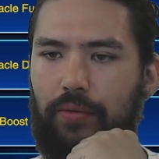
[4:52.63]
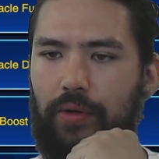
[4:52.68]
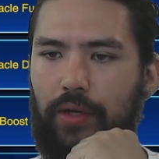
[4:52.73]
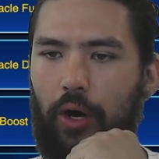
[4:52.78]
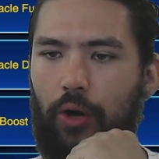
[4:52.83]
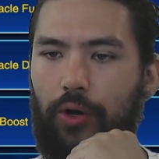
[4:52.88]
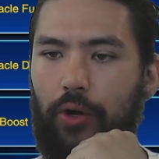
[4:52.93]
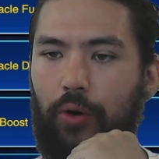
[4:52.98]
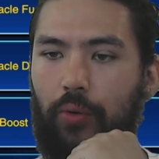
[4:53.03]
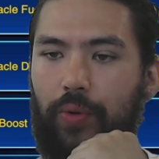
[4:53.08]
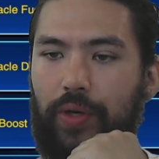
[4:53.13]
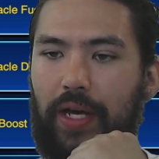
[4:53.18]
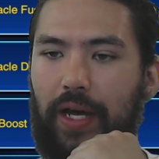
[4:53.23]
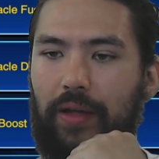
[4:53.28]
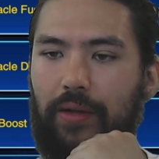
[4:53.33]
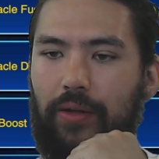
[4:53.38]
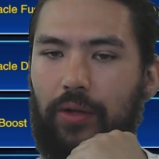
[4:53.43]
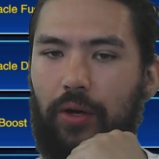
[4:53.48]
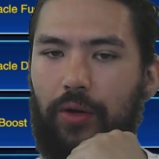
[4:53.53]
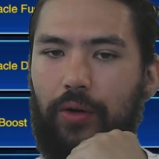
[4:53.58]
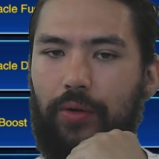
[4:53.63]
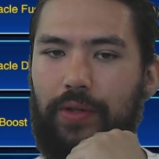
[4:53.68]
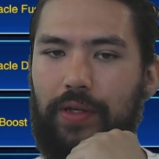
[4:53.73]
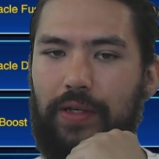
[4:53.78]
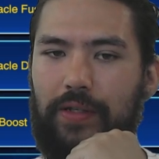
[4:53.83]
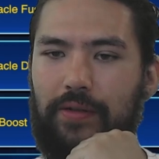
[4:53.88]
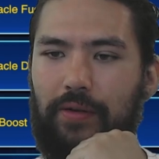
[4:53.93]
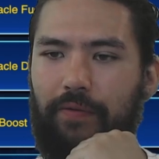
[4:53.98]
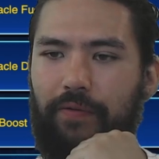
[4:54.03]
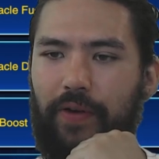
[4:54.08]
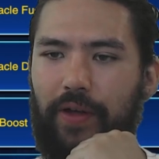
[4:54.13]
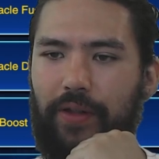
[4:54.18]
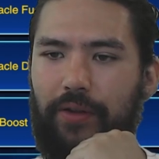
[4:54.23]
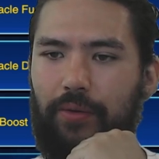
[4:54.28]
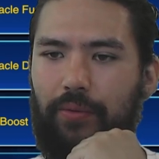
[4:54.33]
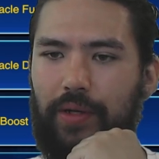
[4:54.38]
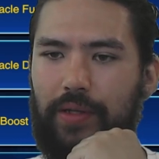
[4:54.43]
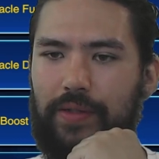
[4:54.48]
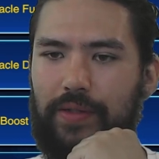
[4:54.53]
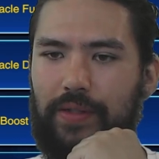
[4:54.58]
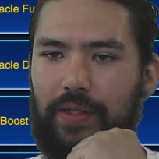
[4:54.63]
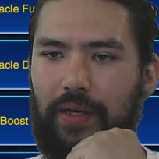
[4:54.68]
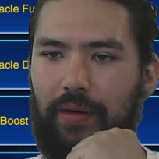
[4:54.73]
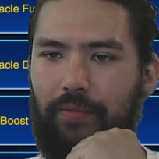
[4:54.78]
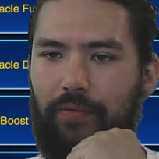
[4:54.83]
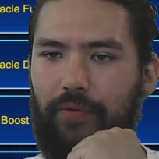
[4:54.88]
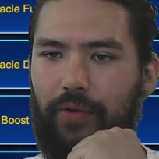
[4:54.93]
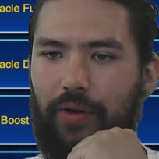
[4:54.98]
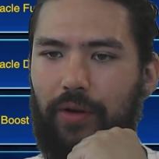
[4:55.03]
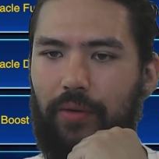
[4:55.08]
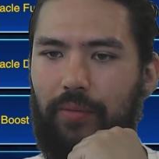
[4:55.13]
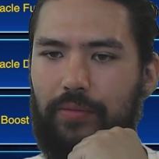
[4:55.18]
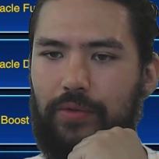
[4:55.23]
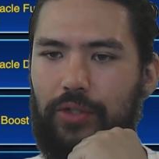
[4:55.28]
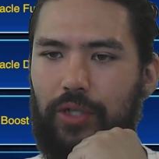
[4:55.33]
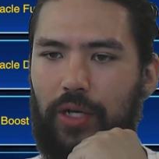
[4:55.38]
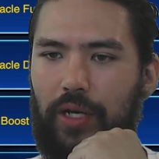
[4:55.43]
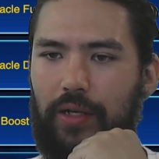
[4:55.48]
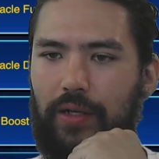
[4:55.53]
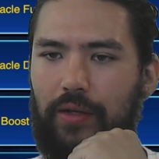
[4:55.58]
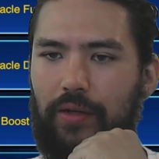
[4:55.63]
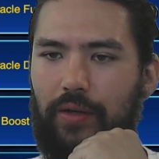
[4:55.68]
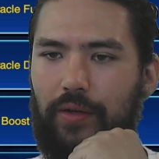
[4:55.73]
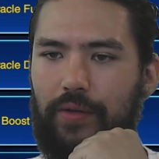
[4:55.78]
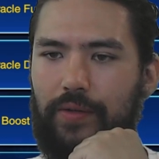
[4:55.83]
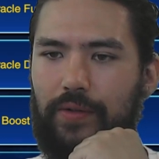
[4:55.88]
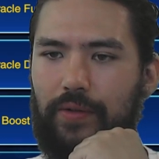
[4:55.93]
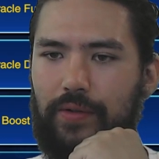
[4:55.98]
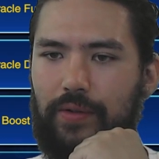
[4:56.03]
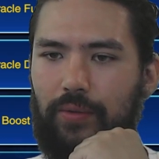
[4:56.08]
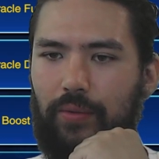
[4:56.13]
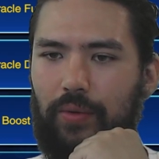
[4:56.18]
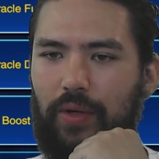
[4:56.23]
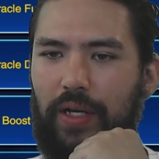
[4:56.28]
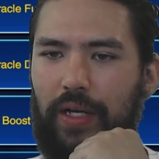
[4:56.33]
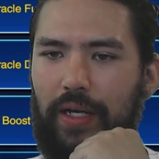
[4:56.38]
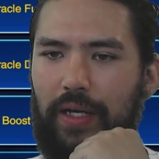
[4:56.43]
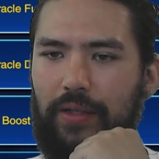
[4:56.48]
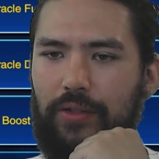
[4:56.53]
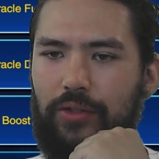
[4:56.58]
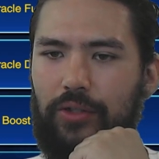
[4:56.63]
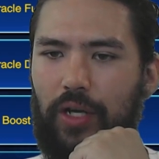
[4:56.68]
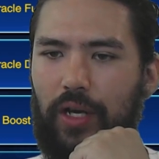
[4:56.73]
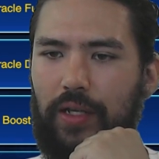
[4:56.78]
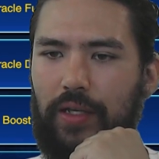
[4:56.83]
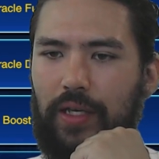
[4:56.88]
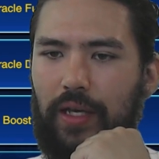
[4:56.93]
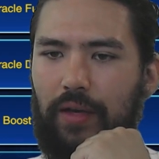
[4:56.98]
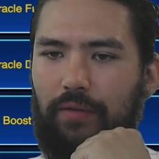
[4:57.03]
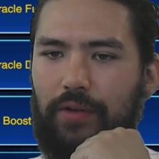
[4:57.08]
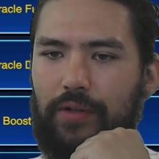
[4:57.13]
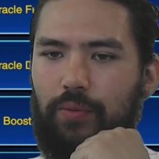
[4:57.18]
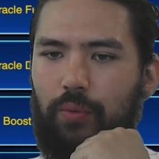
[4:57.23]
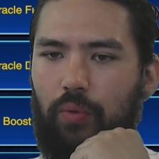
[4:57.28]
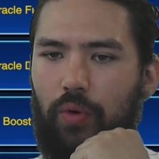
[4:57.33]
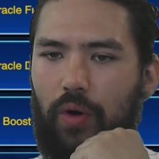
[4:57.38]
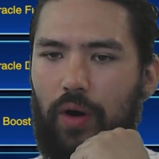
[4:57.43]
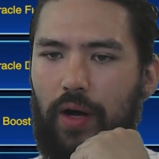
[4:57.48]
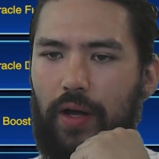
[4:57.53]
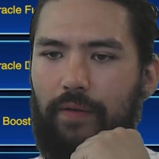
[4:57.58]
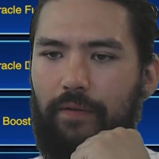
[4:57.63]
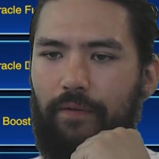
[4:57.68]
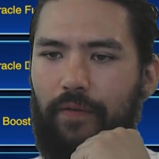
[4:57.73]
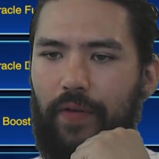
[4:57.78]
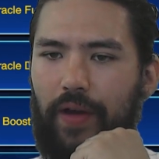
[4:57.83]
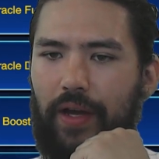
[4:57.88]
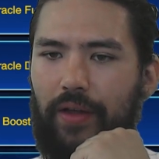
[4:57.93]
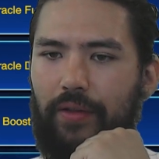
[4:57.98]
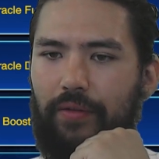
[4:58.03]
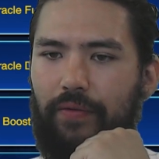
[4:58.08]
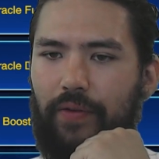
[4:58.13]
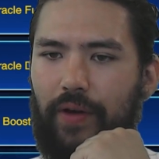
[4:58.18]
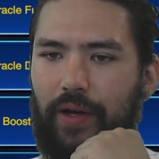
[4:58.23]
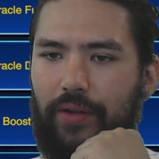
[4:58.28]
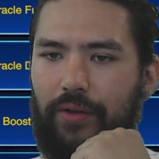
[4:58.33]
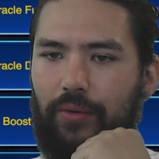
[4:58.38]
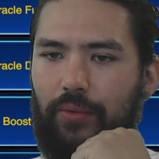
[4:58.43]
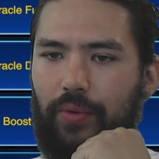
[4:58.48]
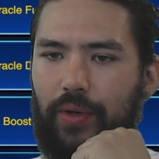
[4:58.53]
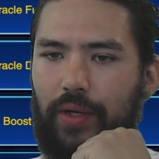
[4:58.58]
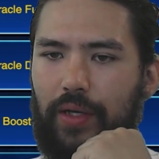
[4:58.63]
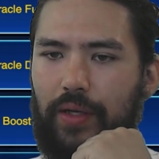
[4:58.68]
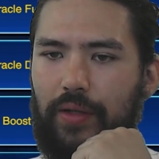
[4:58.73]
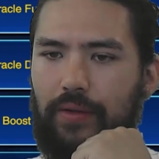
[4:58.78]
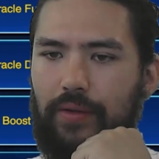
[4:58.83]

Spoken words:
Oh no, these are Featherwinds come from Jaden also. So Jaden gave us one Featherwind